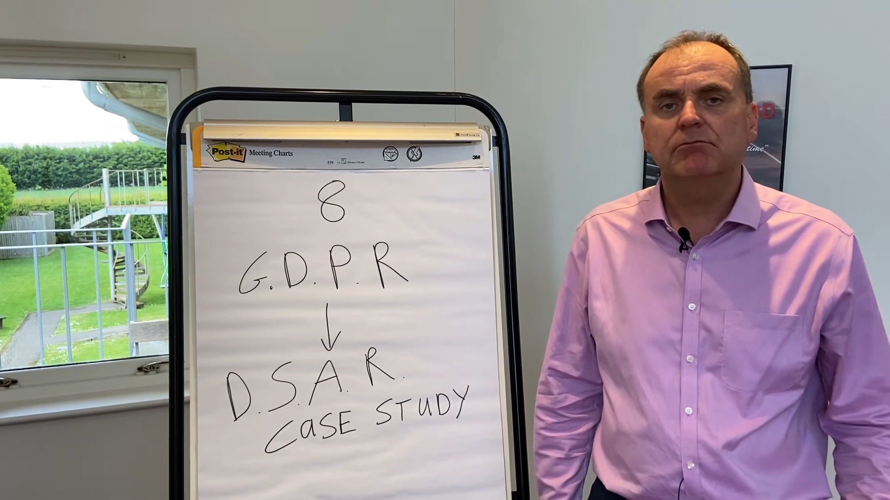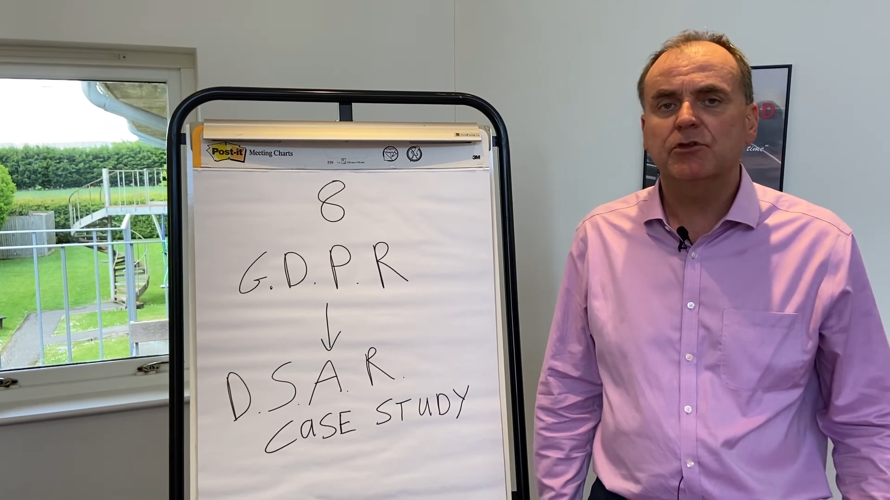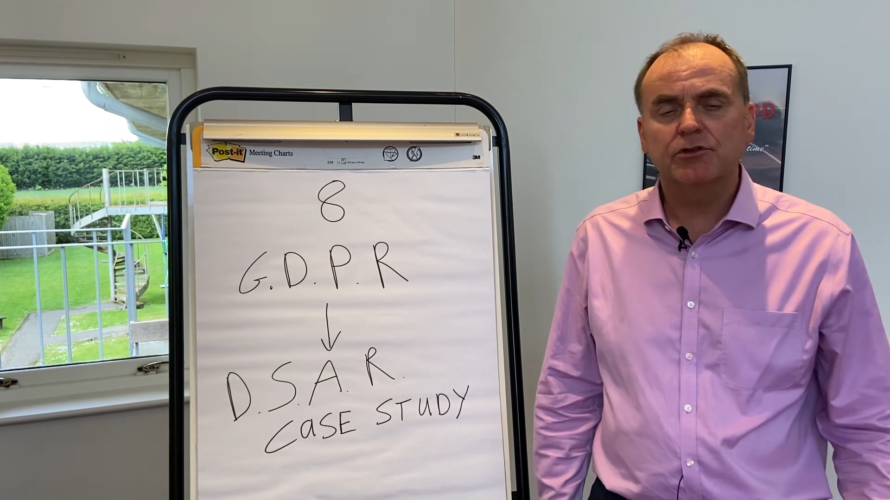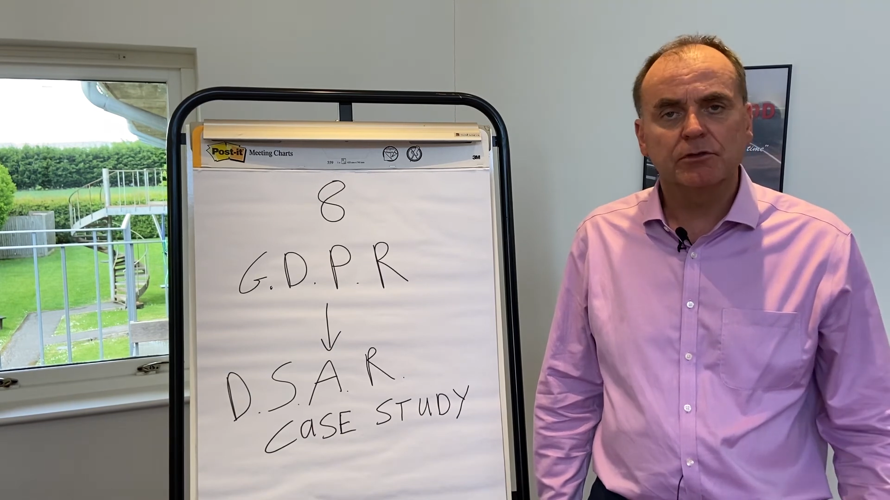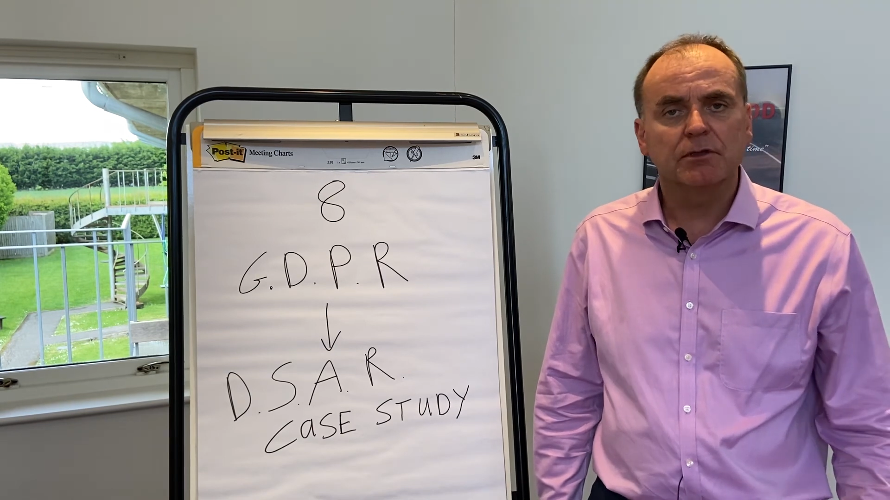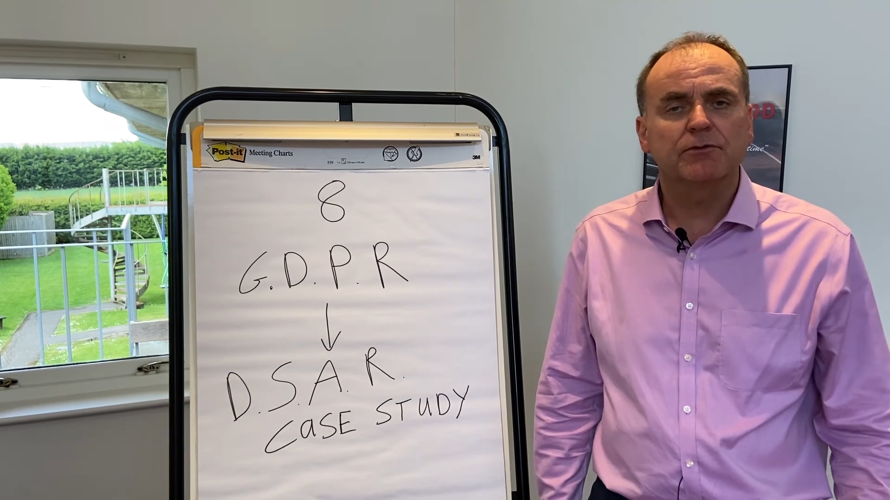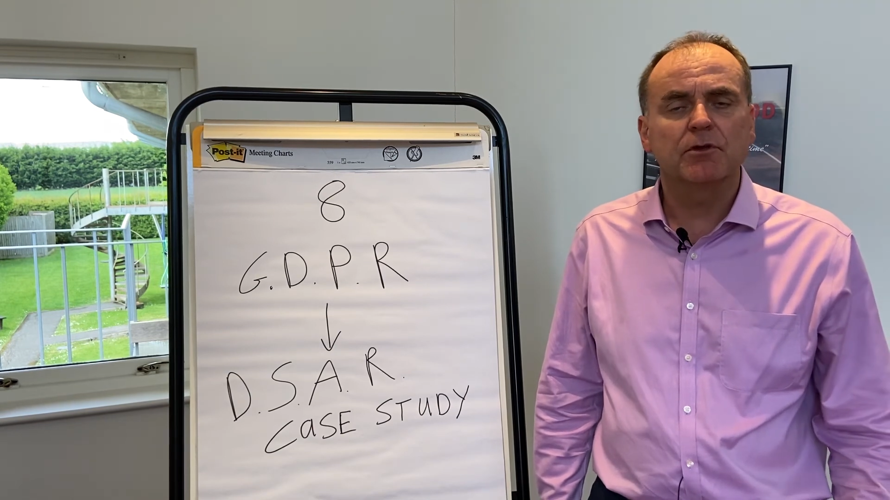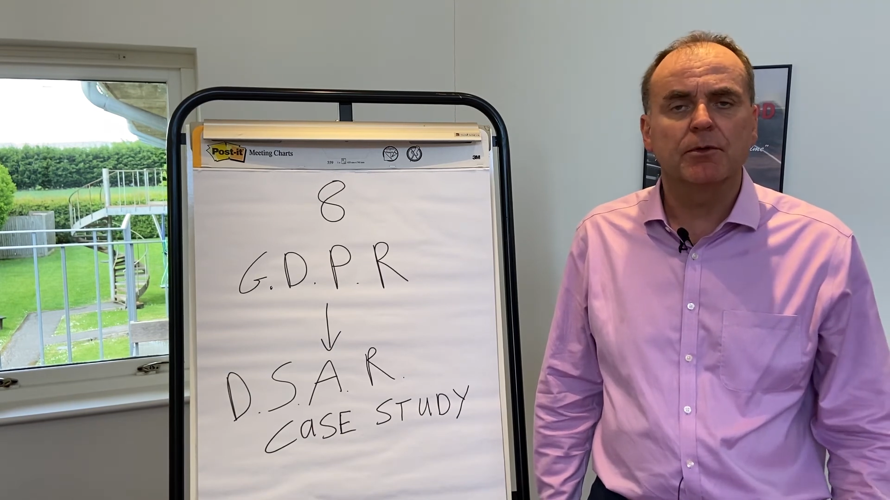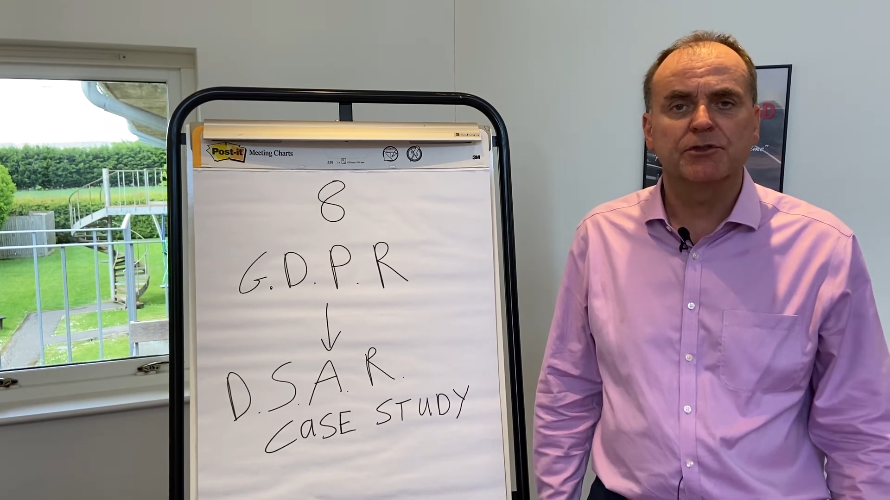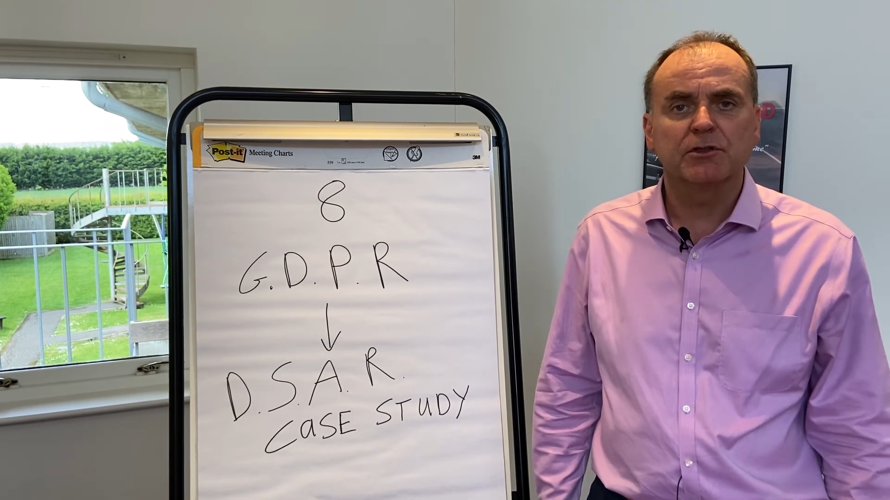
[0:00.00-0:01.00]
you shouldn't have too
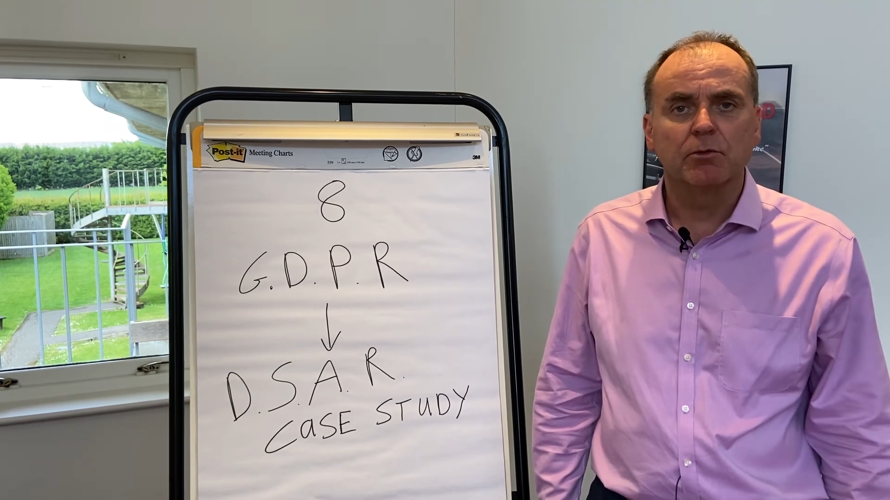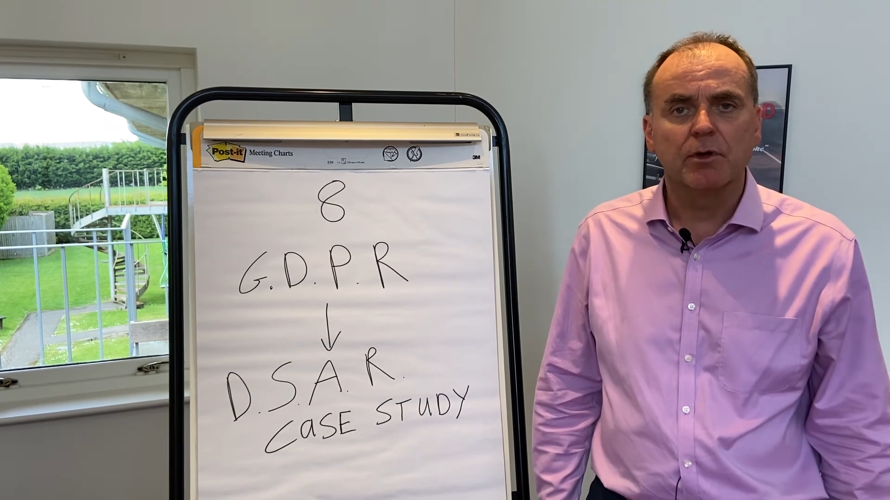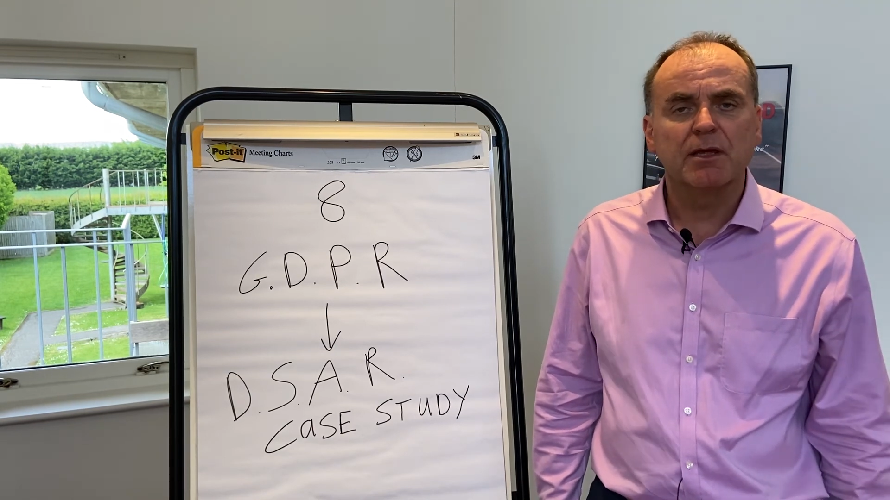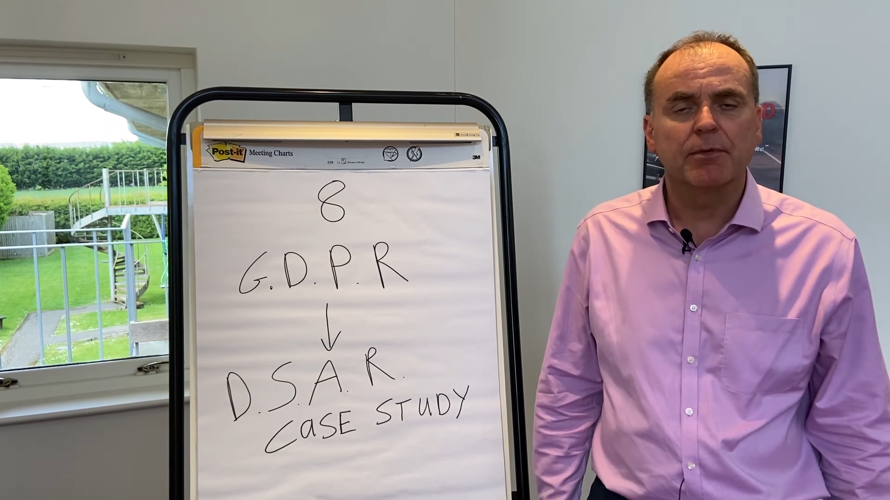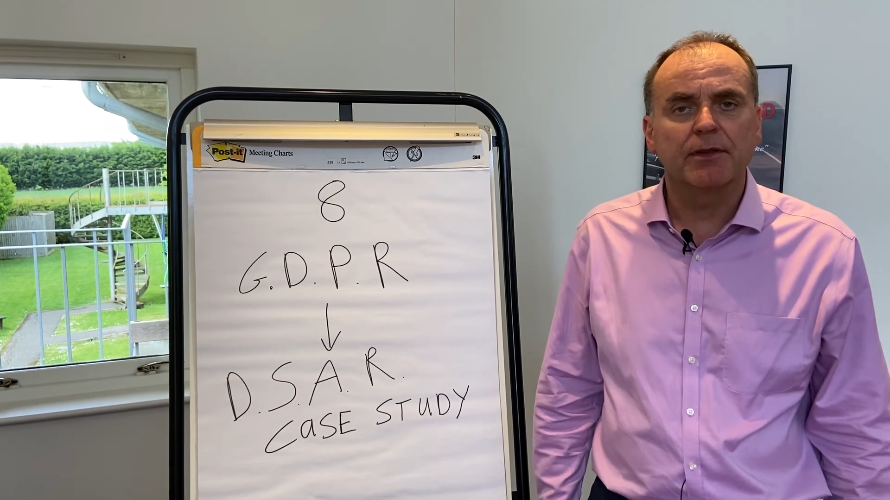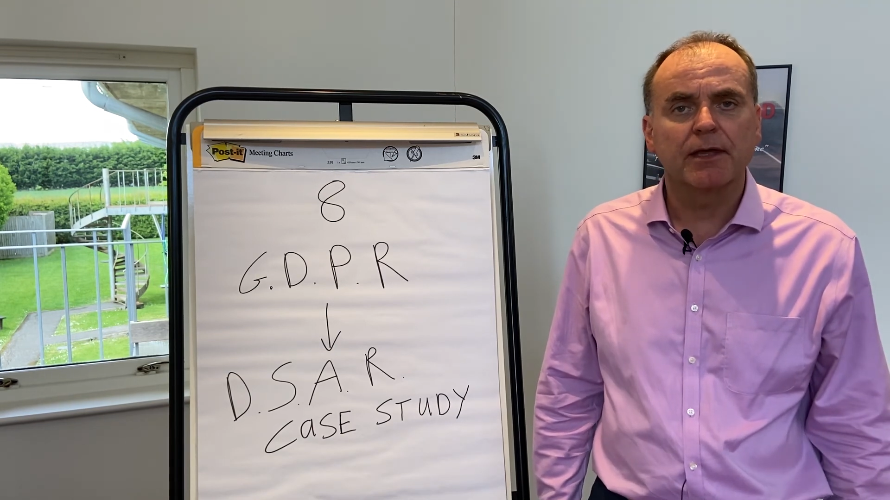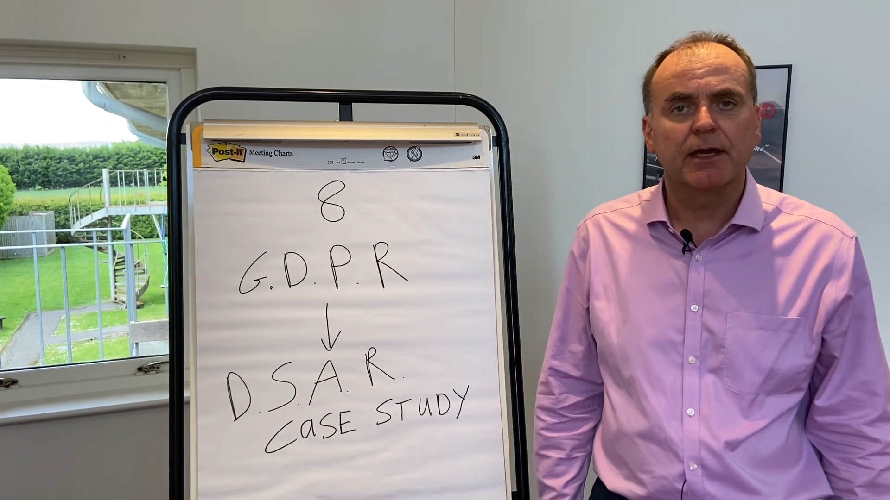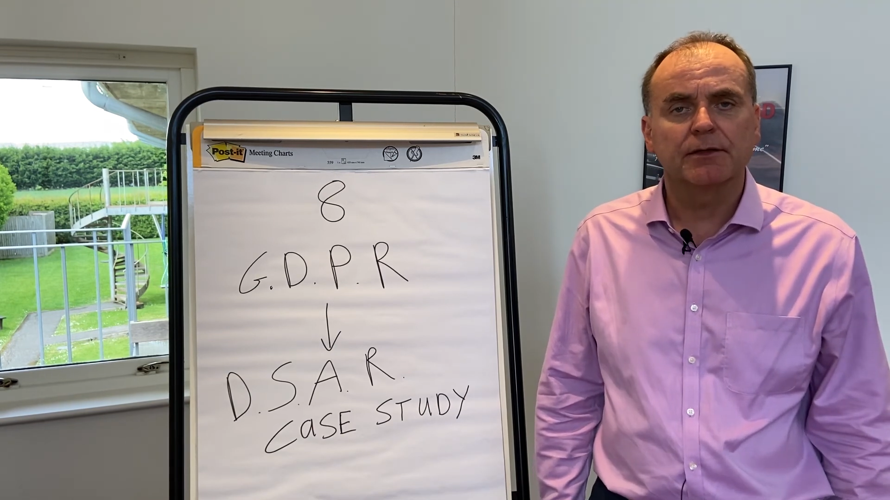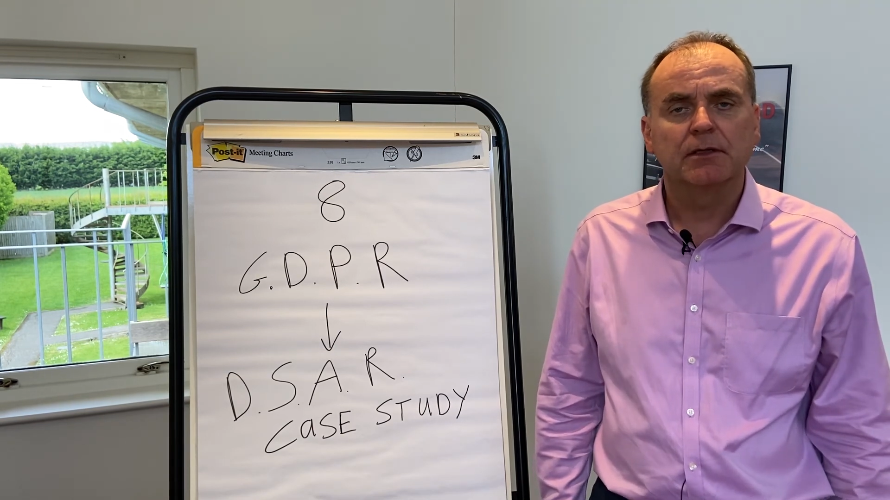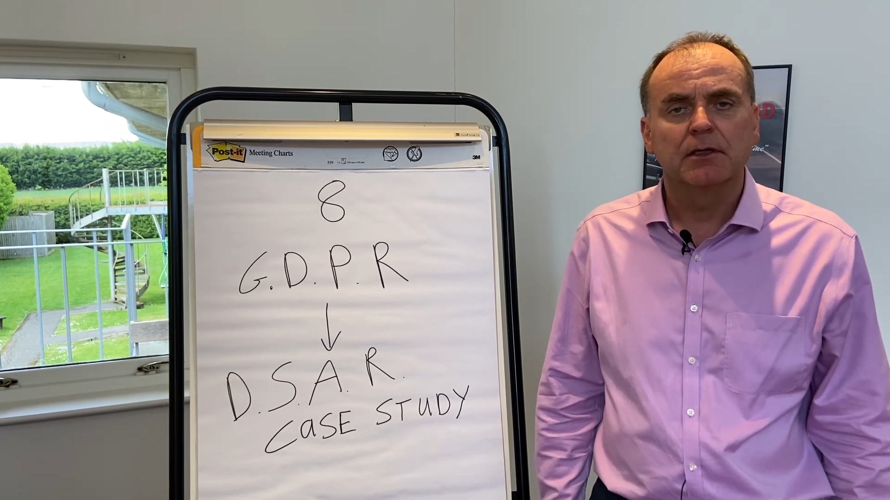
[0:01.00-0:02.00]
much to worry about
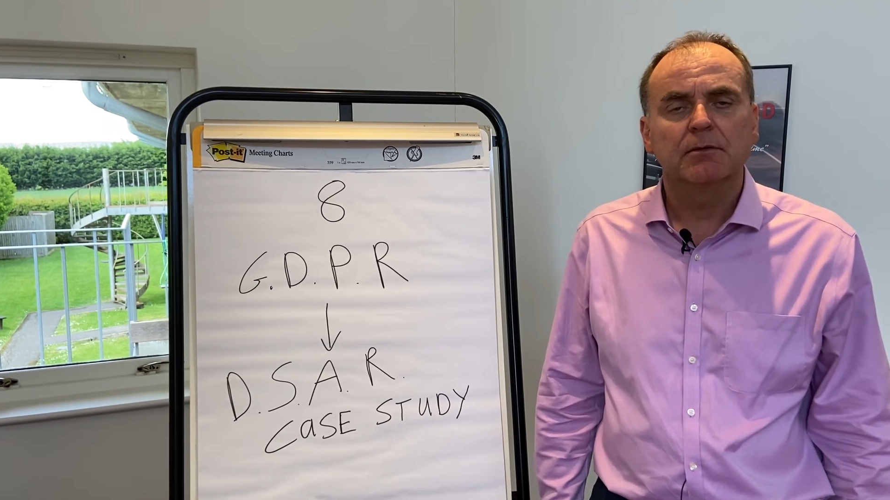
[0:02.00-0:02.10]
that.